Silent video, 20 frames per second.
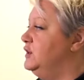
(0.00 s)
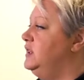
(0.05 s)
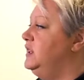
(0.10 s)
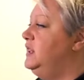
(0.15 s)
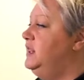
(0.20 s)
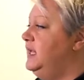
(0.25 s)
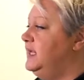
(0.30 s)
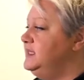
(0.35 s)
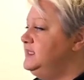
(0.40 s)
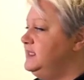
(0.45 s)

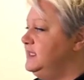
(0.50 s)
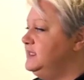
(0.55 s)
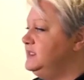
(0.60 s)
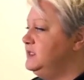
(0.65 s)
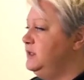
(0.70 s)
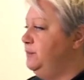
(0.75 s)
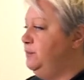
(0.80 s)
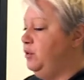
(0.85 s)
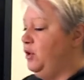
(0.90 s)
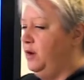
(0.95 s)
this is
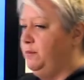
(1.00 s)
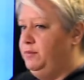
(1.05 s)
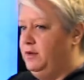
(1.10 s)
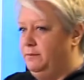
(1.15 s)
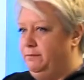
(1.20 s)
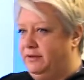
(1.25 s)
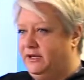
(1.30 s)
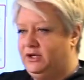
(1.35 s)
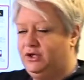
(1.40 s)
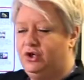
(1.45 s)
the
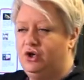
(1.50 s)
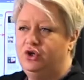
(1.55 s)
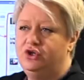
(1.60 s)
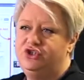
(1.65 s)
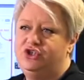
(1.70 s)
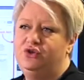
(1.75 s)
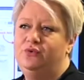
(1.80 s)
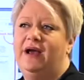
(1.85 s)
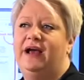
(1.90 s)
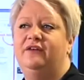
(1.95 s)
problem,
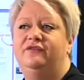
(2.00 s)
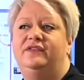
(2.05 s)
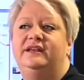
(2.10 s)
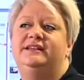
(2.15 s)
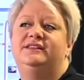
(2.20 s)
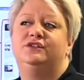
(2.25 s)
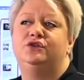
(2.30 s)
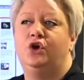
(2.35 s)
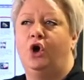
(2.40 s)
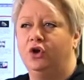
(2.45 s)
because you have
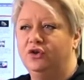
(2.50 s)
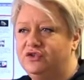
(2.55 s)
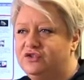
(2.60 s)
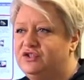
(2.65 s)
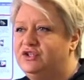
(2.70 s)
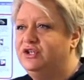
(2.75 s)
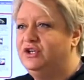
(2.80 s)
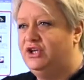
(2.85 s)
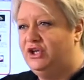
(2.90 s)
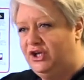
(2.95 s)
these
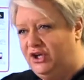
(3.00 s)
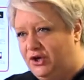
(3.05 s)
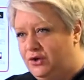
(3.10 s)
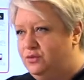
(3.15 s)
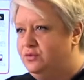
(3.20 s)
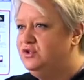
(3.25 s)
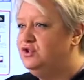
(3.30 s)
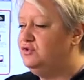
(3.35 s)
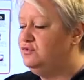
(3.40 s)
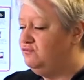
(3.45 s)
constant
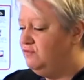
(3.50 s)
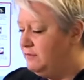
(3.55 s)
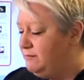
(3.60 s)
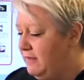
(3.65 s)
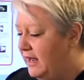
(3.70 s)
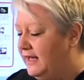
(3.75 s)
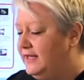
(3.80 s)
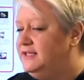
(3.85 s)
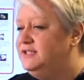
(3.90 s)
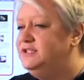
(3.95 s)
cues
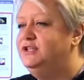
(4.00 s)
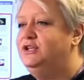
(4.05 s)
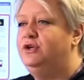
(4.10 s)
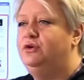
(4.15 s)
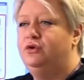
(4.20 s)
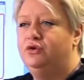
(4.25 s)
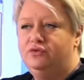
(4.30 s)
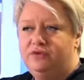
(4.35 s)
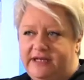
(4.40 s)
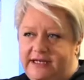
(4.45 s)
reminding
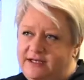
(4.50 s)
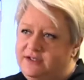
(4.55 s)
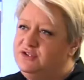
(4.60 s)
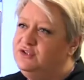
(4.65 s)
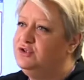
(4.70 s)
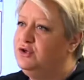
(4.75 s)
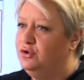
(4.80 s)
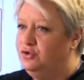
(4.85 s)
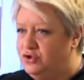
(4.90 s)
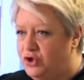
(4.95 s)
you need to
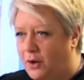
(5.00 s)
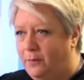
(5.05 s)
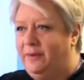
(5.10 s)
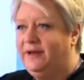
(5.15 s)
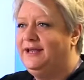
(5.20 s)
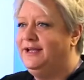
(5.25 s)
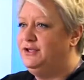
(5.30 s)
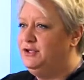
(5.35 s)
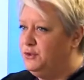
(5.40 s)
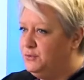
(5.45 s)
go
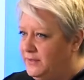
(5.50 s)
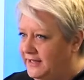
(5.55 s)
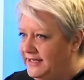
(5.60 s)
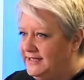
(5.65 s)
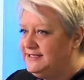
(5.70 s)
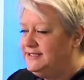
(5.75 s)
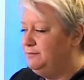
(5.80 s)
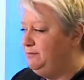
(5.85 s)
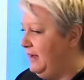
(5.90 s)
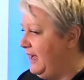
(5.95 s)
shopping and you
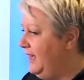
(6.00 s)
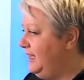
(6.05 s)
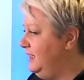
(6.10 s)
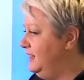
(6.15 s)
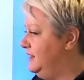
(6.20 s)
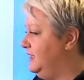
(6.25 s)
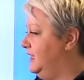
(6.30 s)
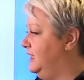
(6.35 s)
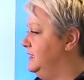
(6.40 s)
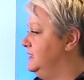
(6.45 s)
need to buy
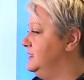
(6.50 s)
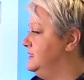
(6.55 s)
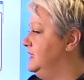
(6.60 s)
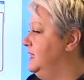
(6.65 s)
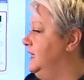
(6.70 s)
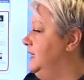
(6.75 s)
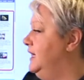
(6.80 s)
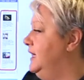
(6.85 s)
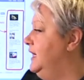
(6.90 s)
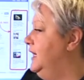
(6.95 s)
things.
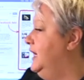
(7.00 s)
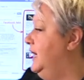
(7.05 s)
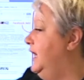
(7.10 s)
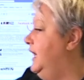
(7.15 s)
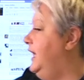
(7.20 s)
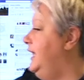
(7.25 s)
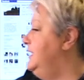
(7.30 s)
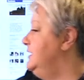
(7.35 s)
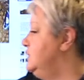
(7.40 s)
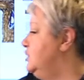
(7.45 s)

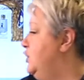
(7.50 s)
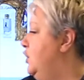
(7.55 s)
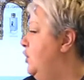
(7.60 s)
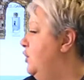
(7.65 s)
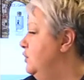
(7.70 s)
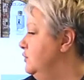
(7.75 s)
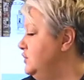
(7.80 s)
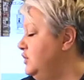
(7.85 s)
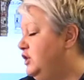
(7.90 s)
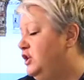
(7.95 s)
It's
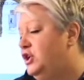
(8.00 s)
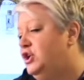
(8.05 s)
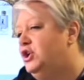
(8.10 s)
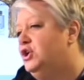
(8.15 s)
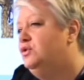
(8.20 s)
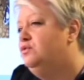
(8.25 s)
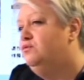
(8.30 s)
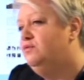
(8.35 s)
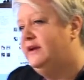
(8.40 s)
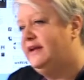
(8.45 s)
called
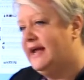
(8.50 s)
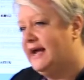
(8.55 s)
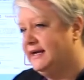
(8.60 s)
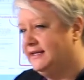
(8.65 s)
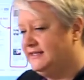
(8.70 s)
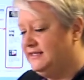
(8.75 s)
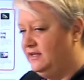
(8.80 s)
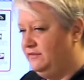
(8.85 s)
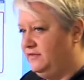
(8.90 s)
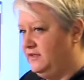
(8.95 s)
cue
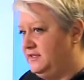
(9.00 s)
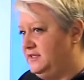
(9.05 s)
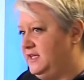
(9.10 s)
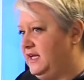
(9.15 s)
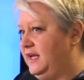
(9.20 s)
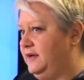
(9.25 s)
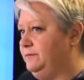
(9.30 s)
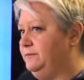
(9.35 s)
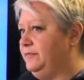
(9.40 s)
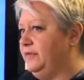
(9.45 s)

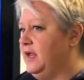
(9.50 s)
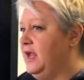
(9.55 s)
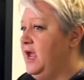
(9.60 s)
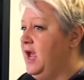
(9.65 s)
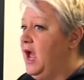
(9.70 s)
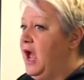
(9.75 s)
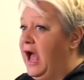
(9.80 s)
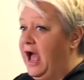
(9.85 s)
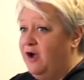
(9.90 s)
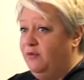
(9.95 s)
reactivity,
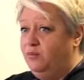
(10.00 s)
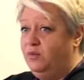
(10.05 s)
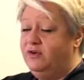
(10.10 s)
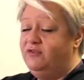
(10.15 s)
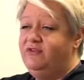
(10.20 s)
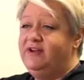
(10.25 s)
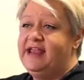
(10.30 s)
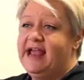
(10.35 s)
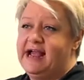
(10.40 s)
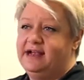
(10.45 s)
and we
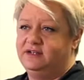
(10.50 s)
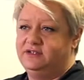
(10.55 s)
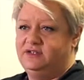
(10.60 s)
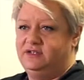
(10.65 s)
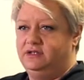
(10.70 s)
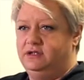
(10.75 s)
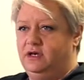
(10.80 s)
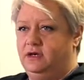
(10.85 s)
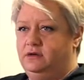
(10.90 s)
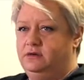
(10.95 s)
react
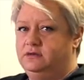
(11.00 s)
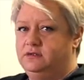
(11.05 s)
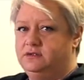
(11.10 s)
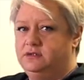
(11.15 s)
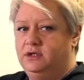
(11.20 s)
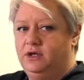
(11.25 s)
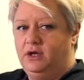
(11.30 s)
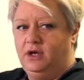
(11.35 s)
to those.